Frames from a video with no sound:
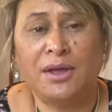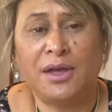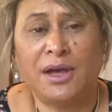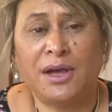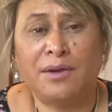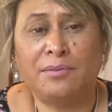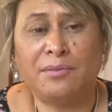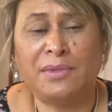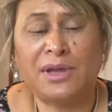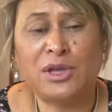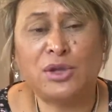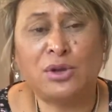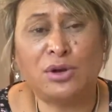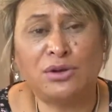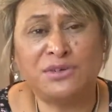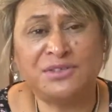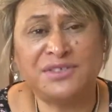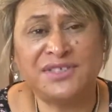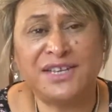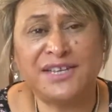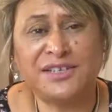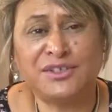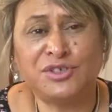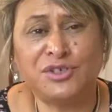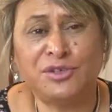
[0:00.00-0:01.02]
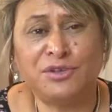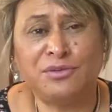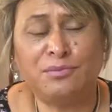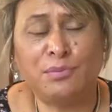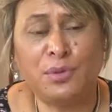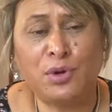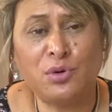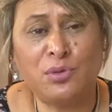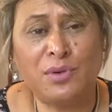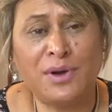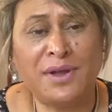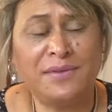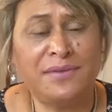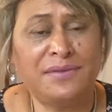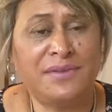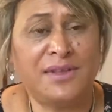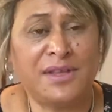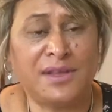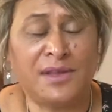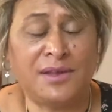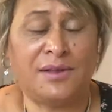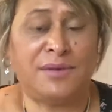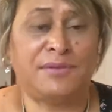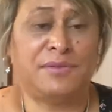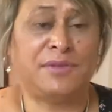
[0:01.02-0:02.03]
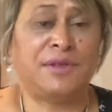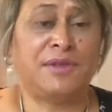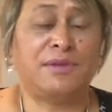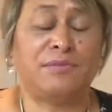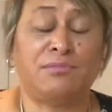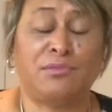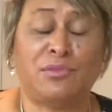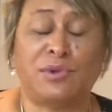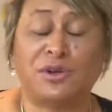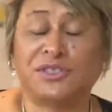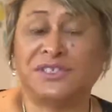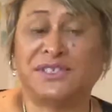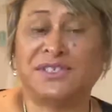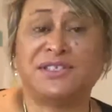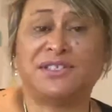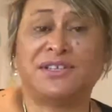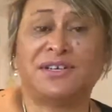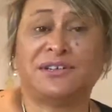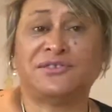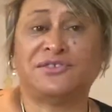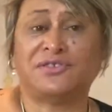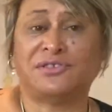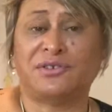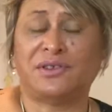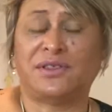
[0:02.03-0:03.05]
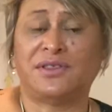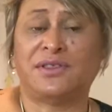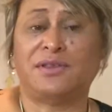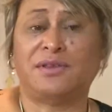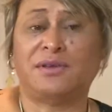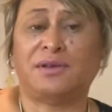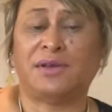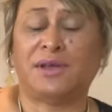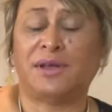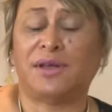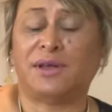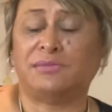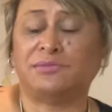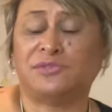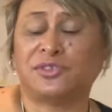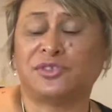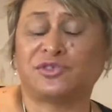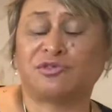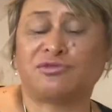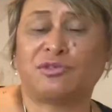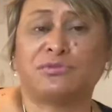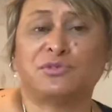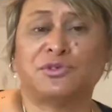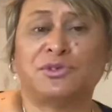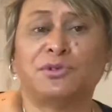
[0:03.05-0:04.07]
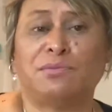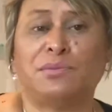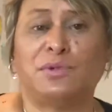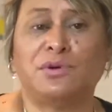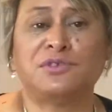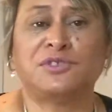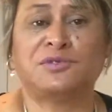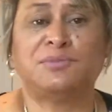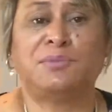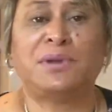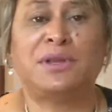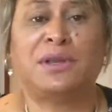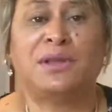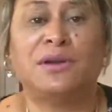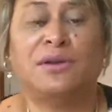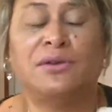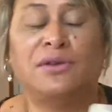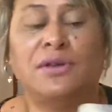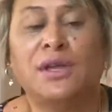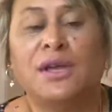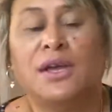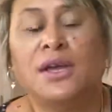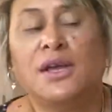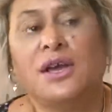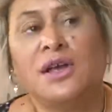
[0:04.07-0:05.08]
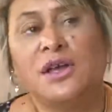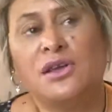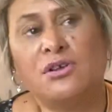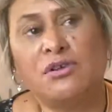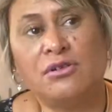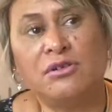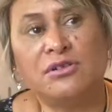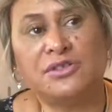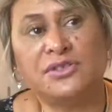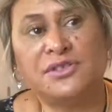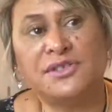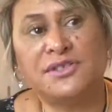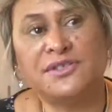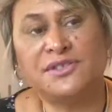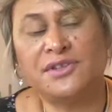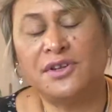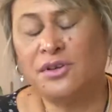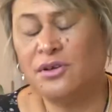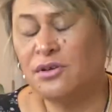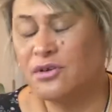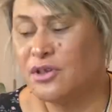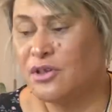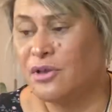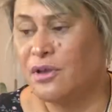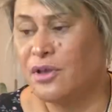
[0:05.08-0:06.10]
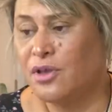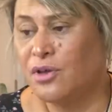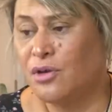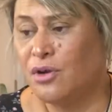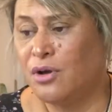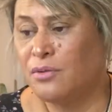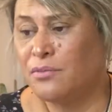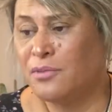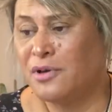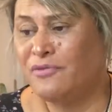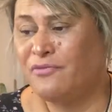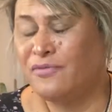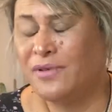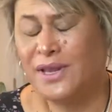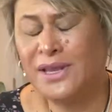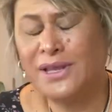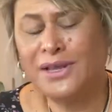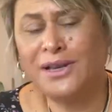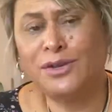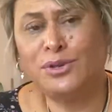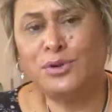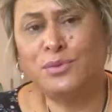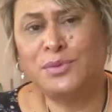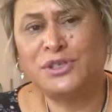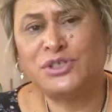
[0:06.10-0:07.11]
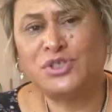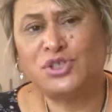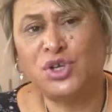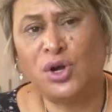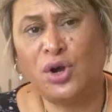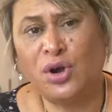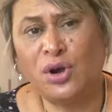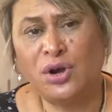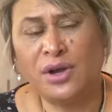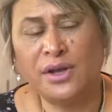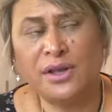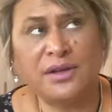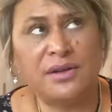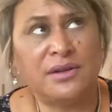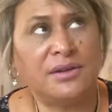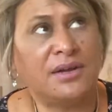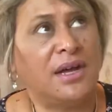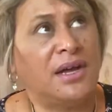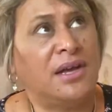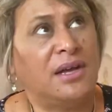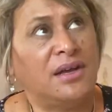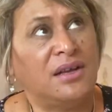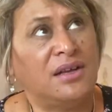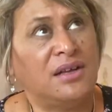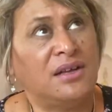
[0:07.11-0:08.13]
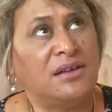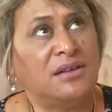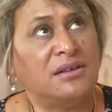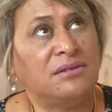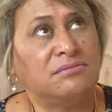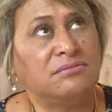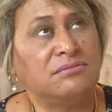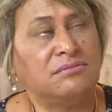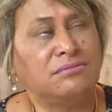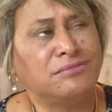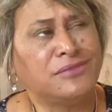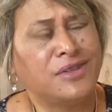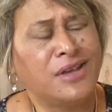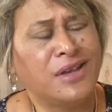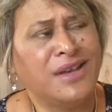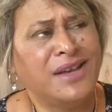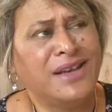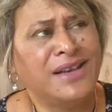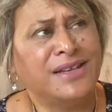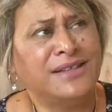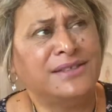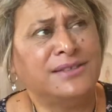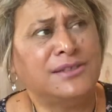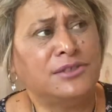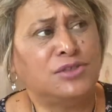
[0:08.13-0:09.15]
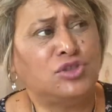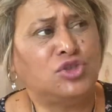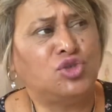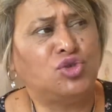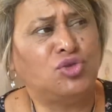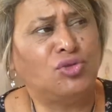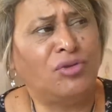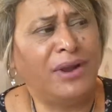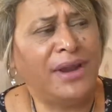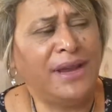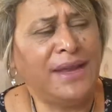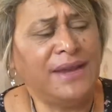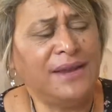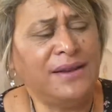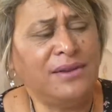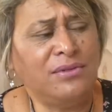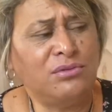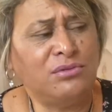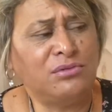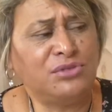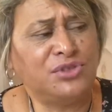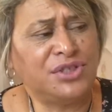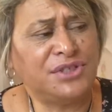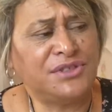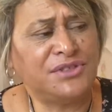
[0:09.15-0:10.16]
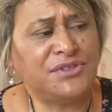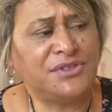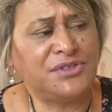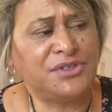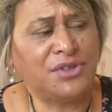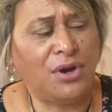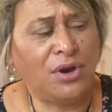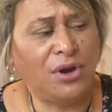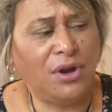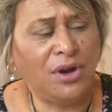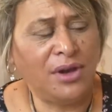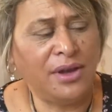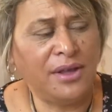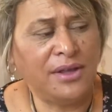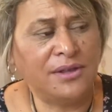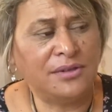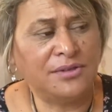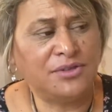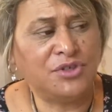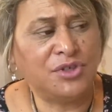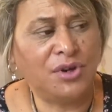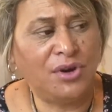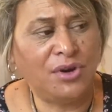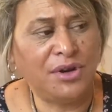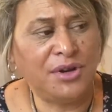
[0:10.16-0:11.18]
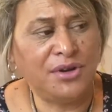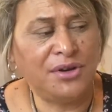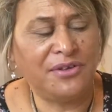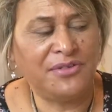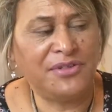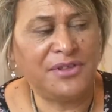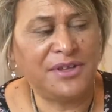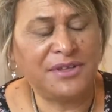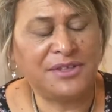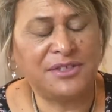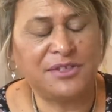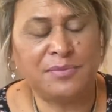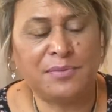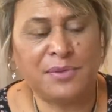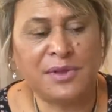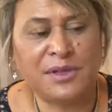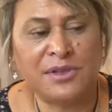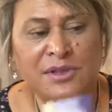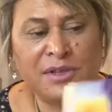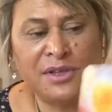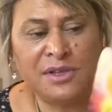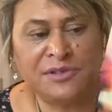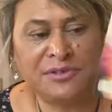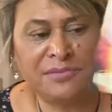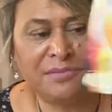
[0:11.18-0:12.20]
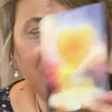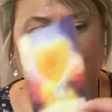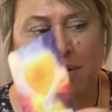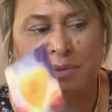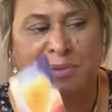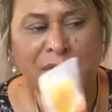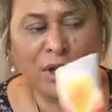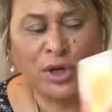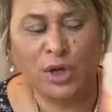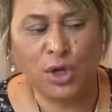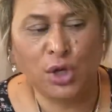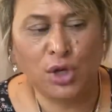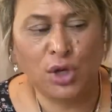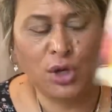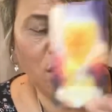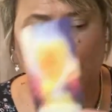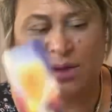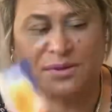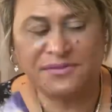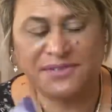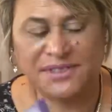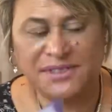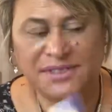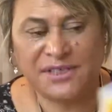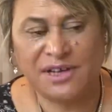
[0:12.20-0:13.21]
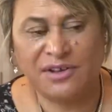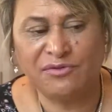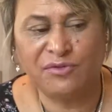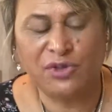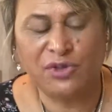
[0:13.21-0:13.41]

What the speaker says: make contact to book one, my details are in the description box below. Gosh, there's a lot going on. I'm feeling a little bit tired. Is it drained or just tired? And I think there's maybe a lot of stuff